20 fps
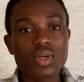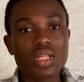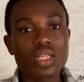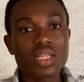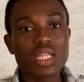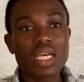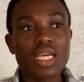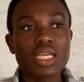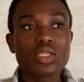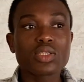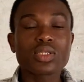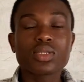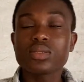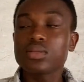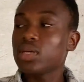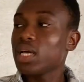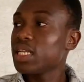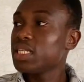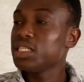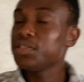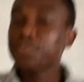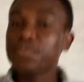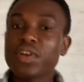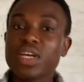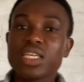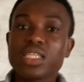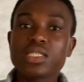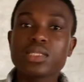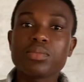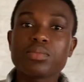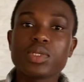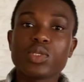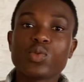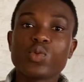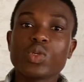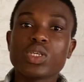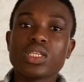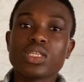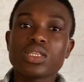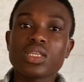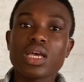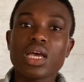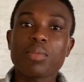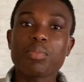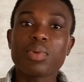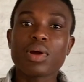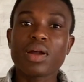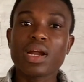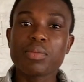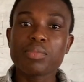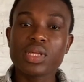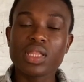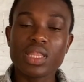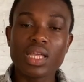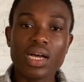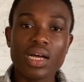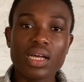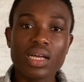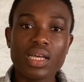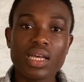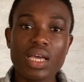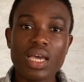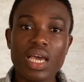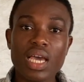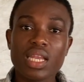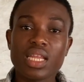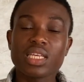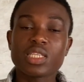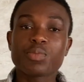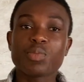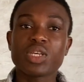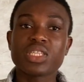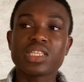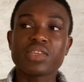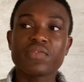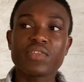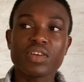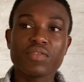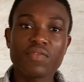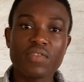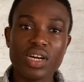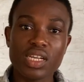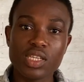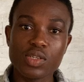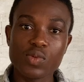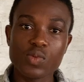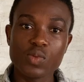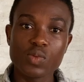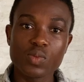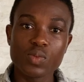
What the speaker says: there is a difference between a parameter and a specific value.